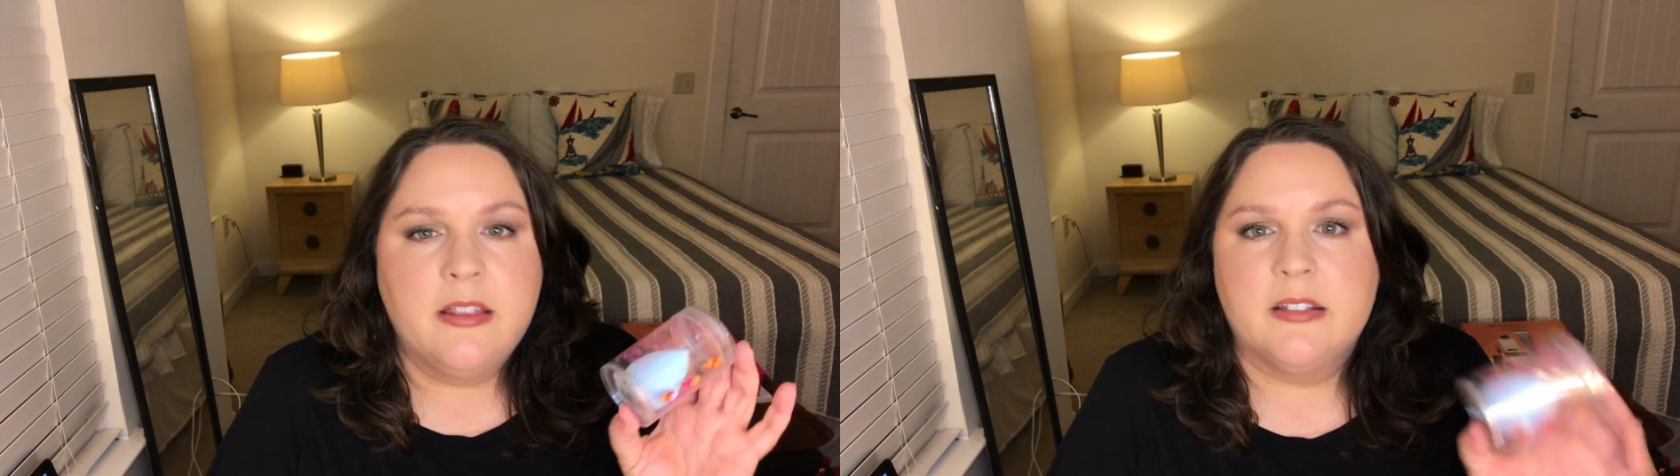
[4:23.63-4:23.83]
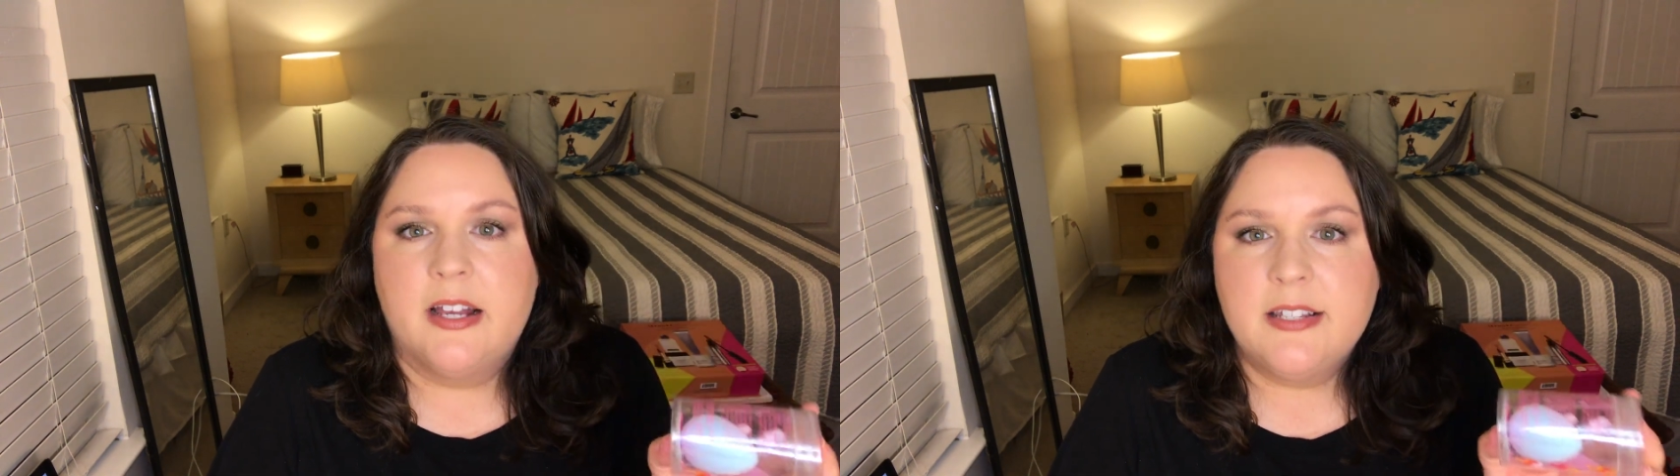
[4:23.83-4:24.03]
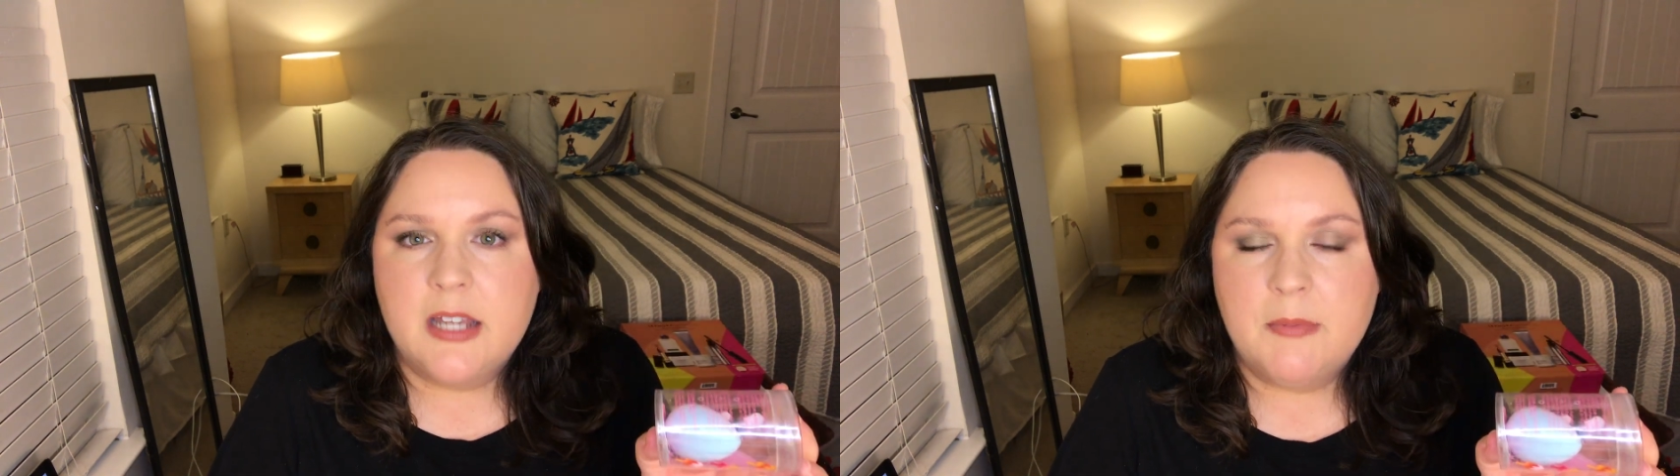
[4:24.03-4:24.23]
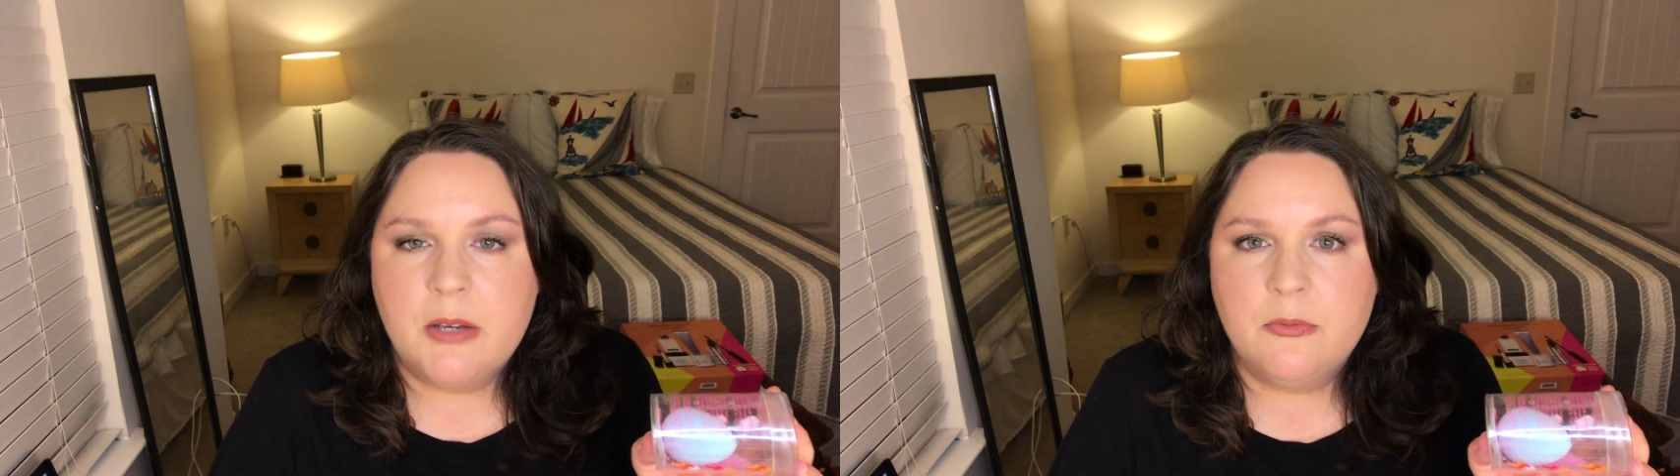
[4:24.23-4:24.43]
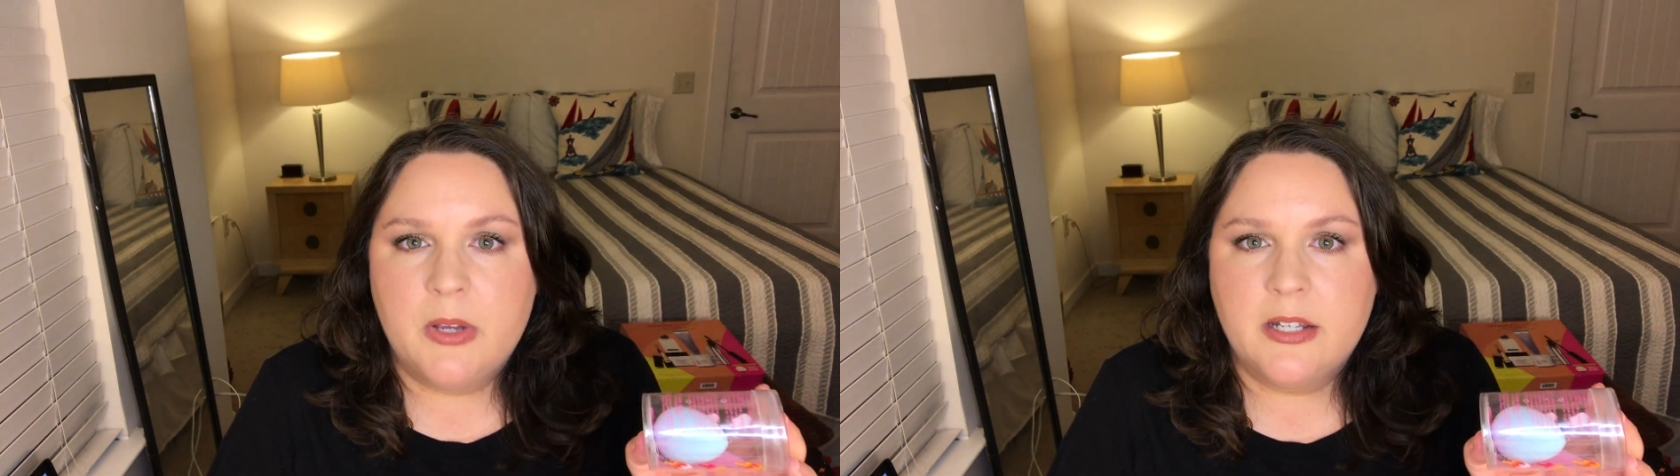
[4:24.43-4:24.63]
The last time
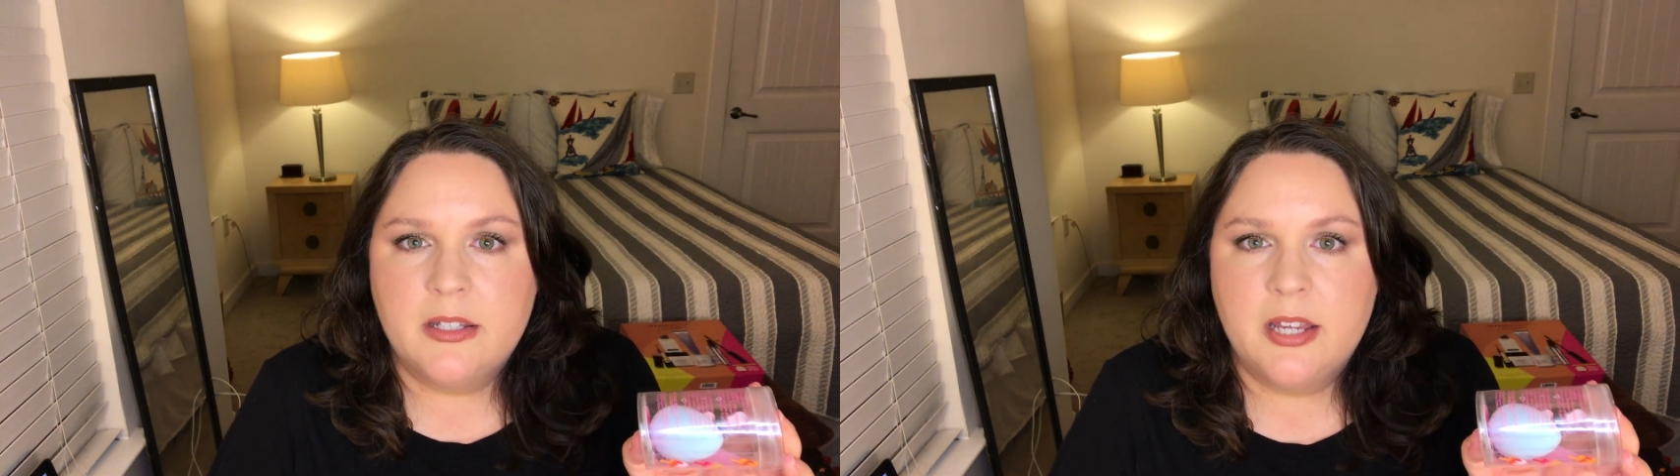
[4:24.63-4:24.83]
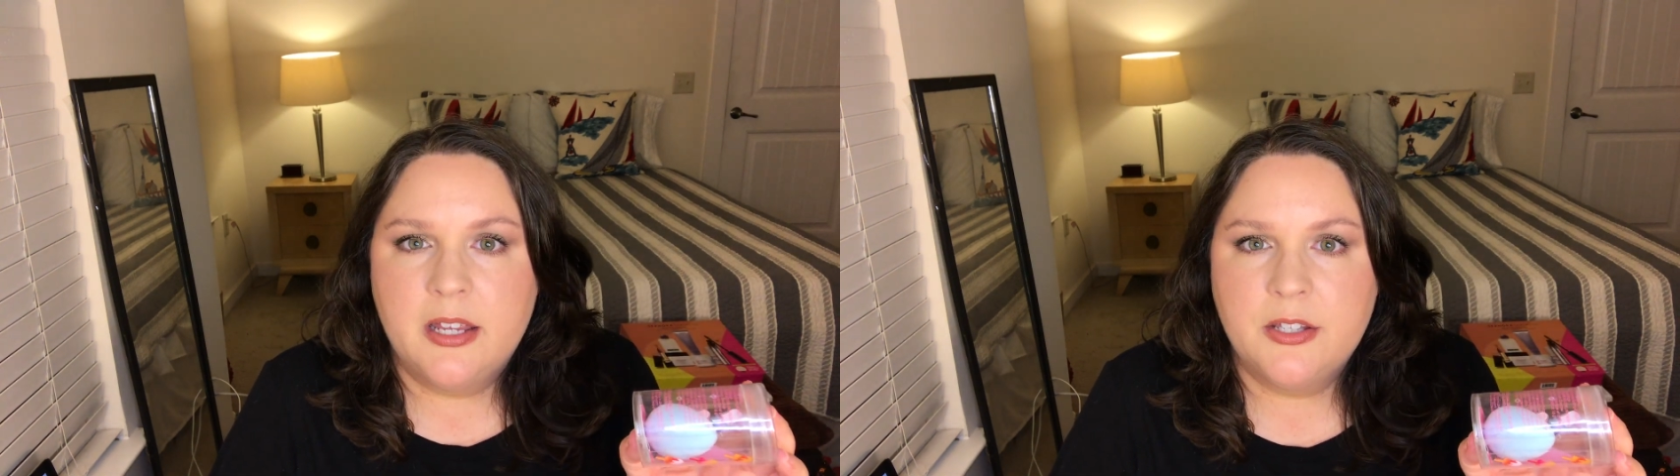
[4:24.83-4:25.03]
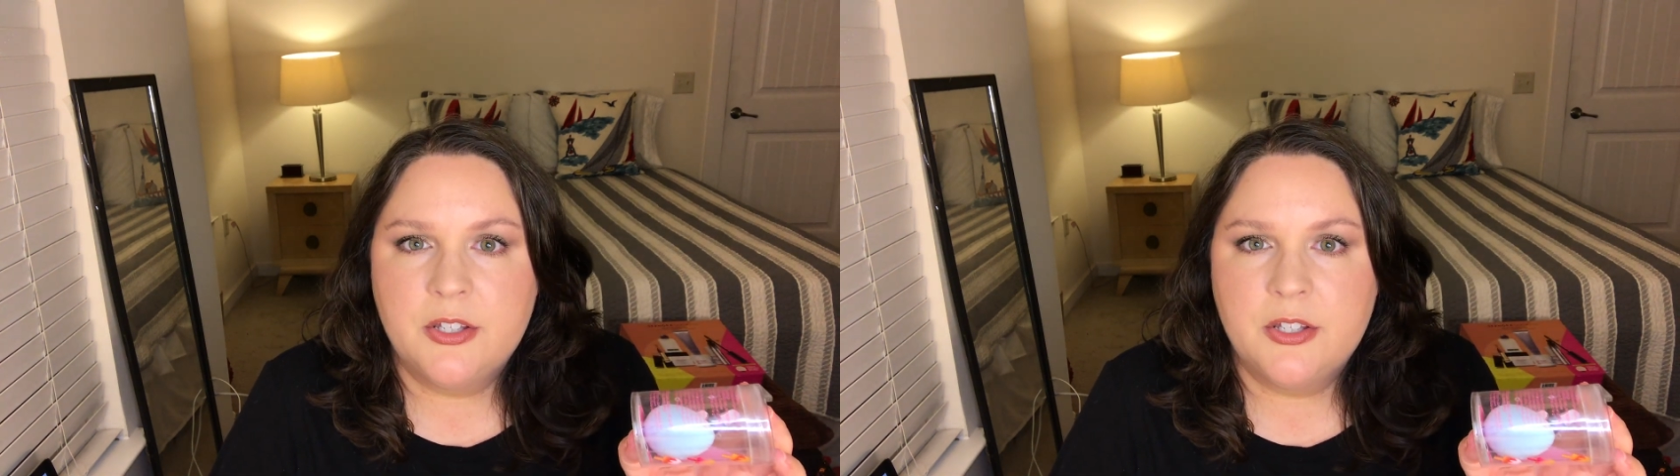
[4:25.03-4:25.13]
I went